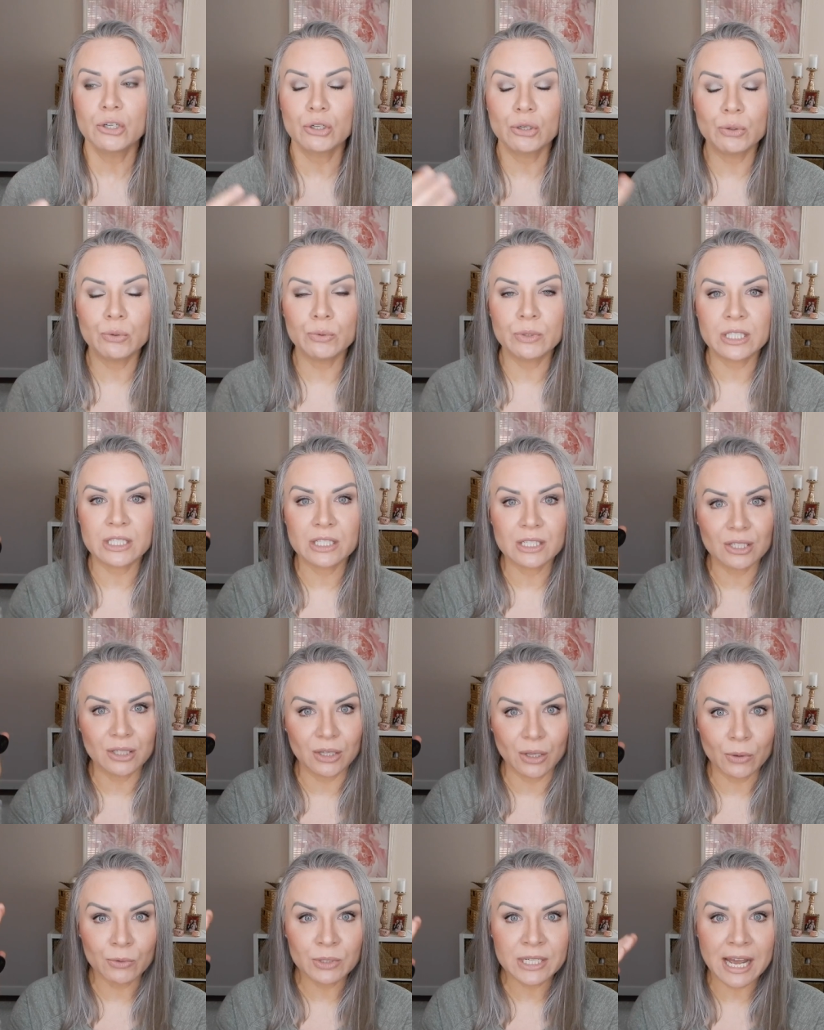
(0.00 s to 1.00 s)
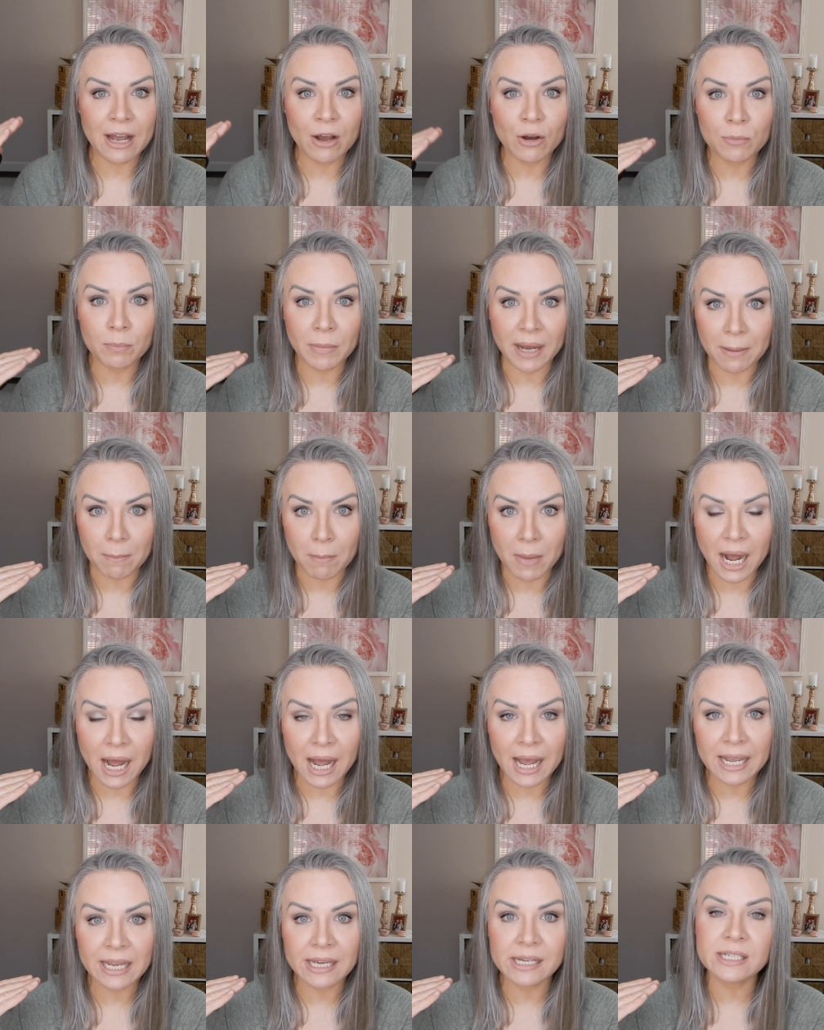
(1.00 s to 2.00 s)
to slow down my
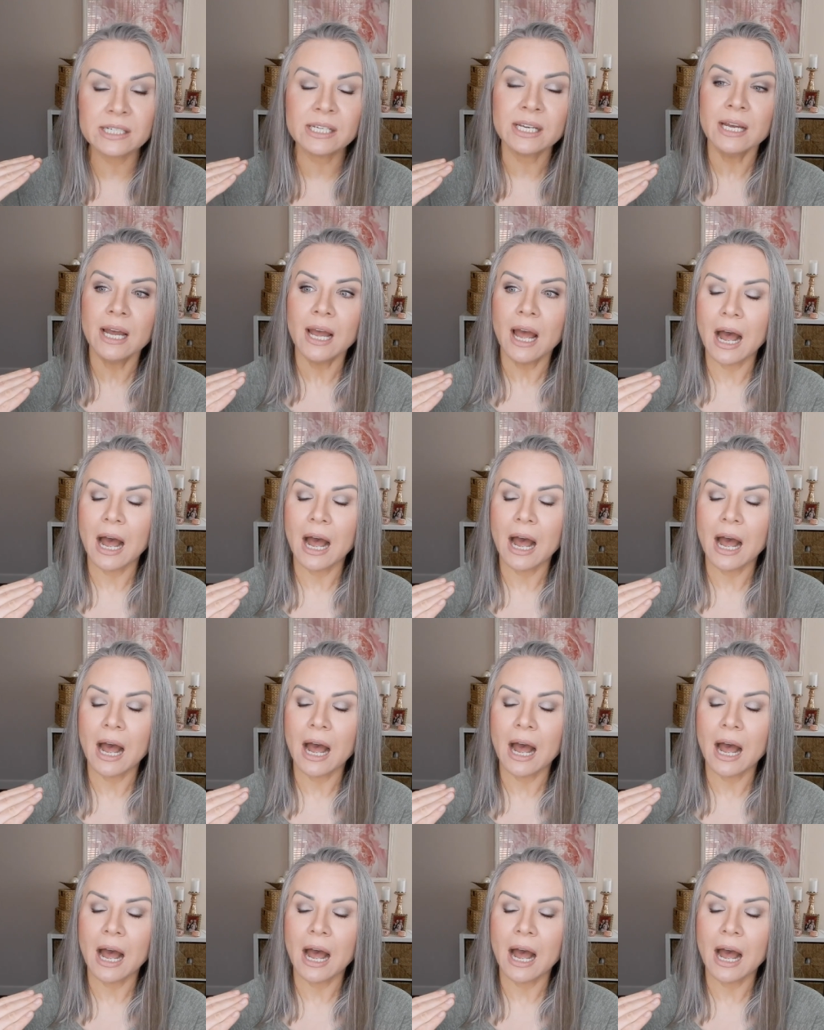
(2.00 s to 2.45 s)
mind.